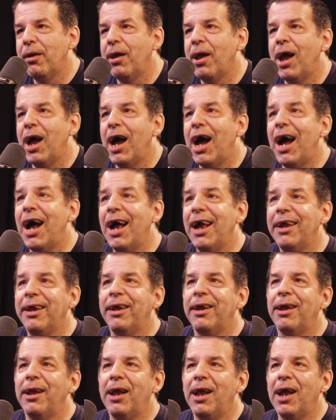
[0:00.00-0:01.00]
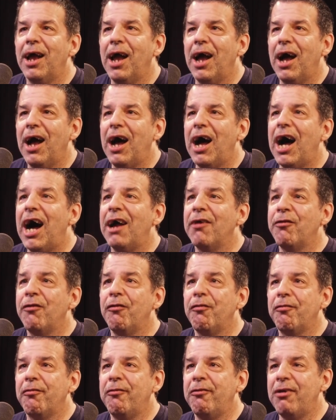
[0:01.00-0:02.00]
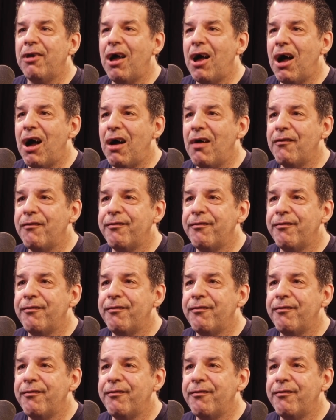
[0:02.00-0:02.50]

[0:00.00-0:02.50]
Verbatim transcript: I, I just love